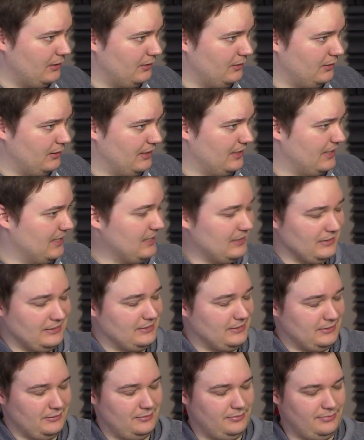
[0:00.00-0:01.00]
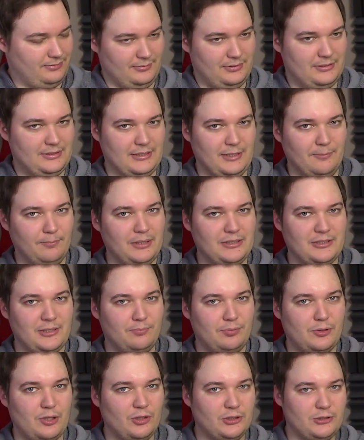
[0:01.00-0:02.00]
Again, simplest
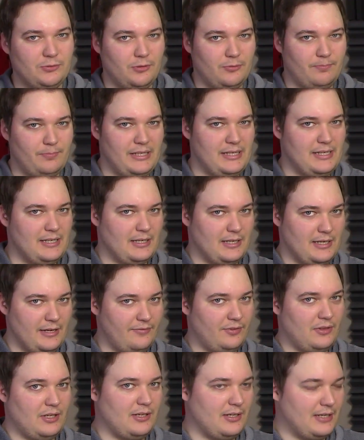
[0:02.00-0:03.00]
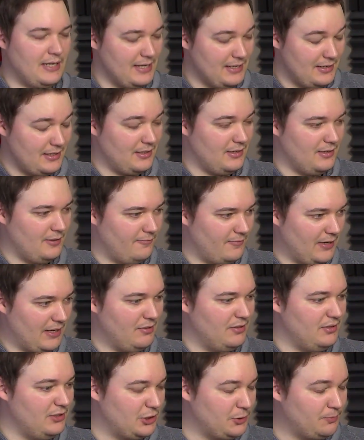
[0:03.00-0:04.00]
approach would be give the kick a
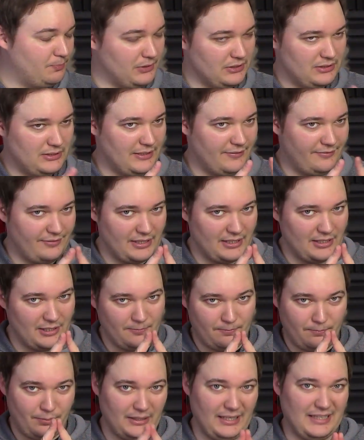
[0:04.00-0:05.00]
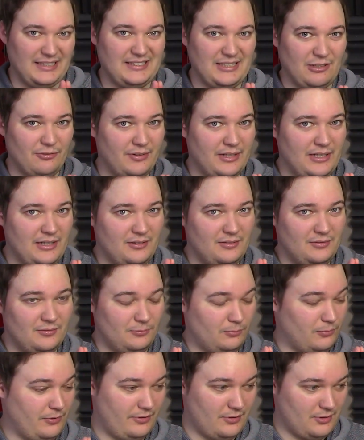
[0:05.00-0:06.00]
very specific place down there
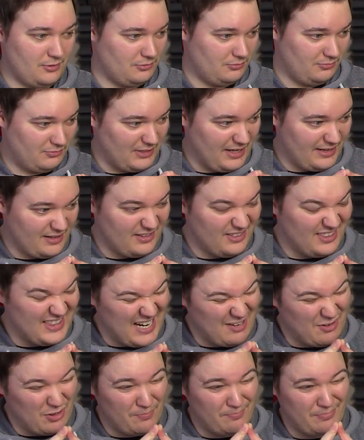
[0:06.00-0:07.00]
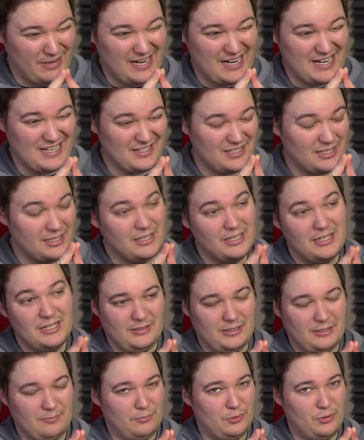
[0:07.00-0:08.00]
with a rather narrow band
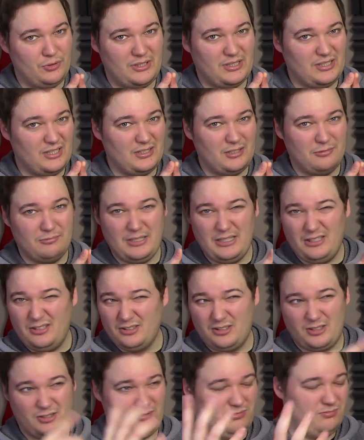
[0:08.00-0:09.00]
and boosting it around